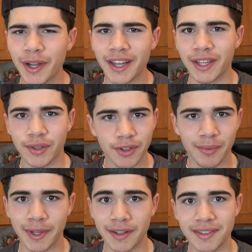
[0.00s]
probably like
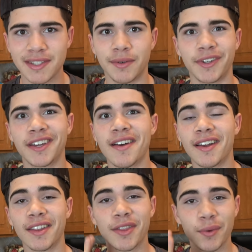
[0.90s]
30 minutes. And we
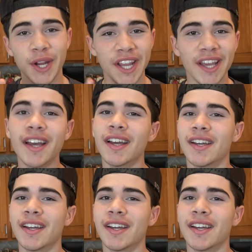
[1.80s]
caught three.